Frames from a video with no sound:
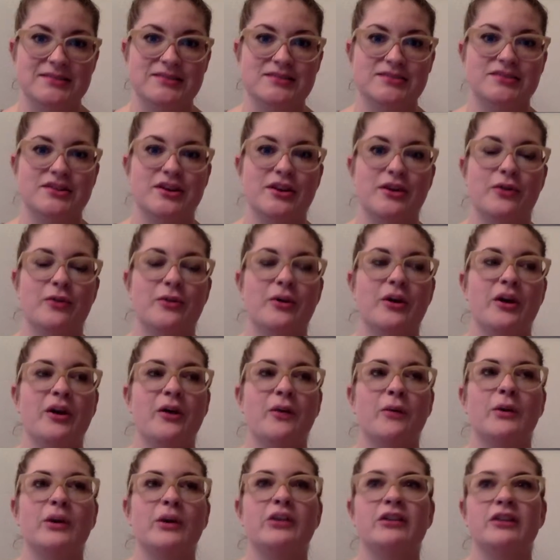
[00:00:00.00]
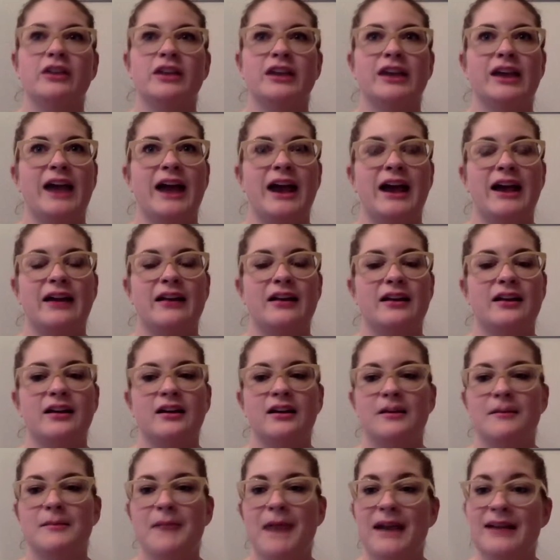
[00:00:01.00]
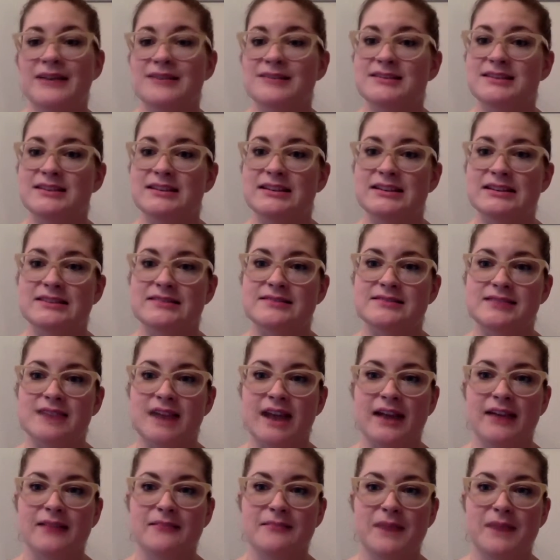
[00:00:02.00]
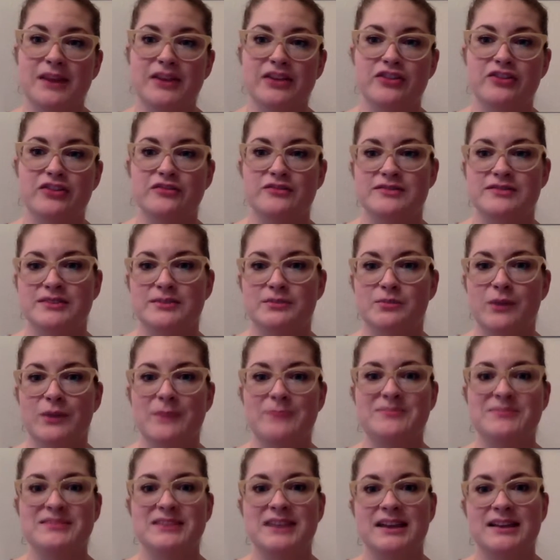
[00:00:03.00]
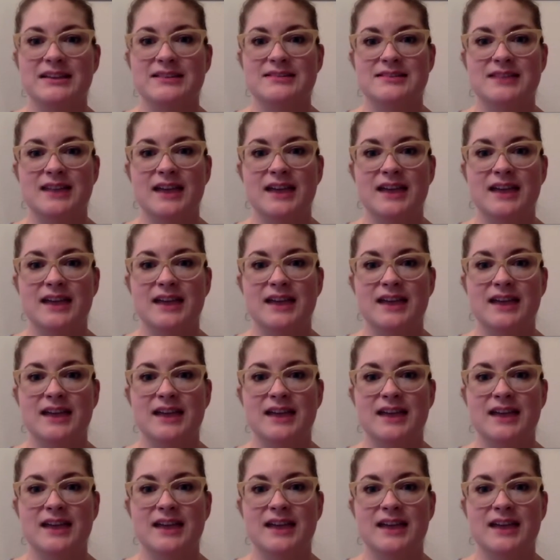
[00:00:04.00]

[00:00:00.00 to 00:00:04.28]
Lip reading: So we're looking at magazines and menus and websites